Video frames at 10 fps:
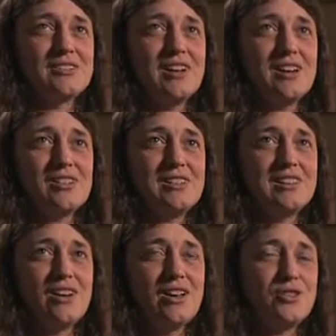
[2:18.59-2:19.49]
they're actually
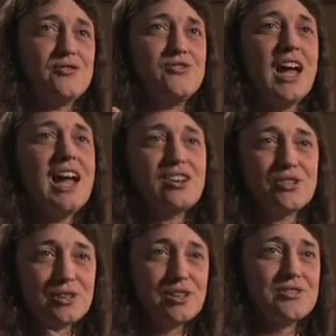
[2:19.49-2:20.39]
God's
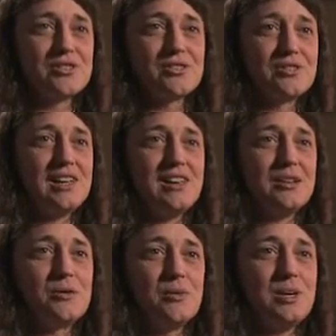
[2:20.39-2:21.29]
factories for
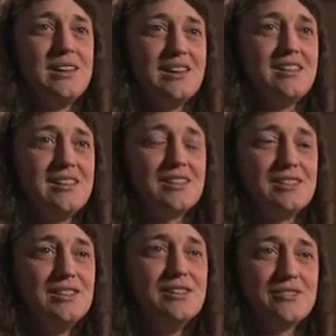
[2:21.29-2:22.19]
creating what we need to
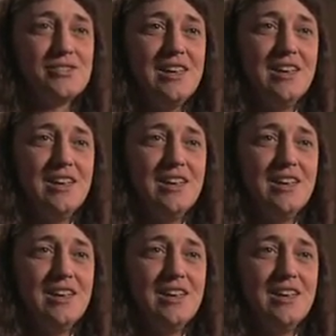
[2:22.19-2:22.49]
live